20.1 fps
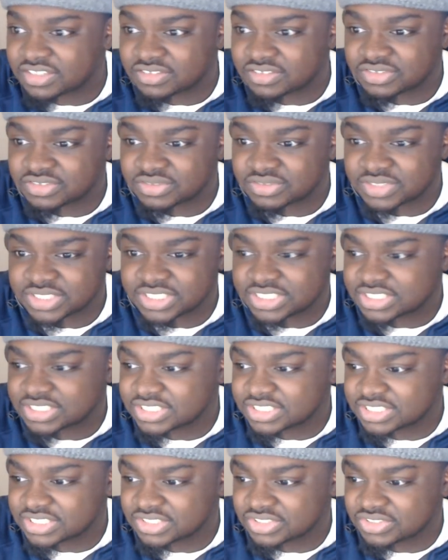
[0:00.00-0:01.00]
don't know what I
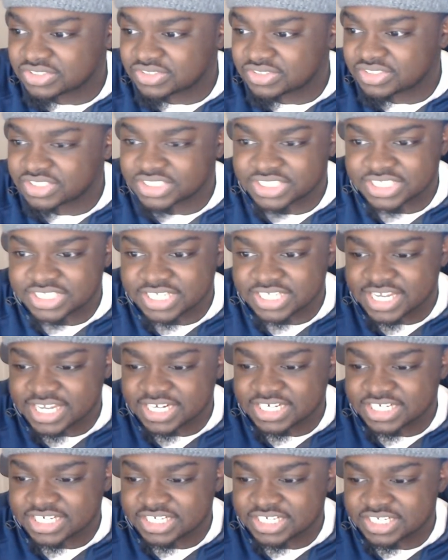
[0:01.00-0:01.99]
clicked on. Let's get
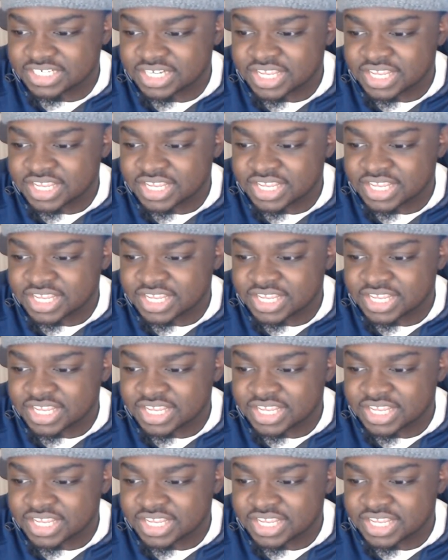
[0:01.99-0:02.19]
out of there.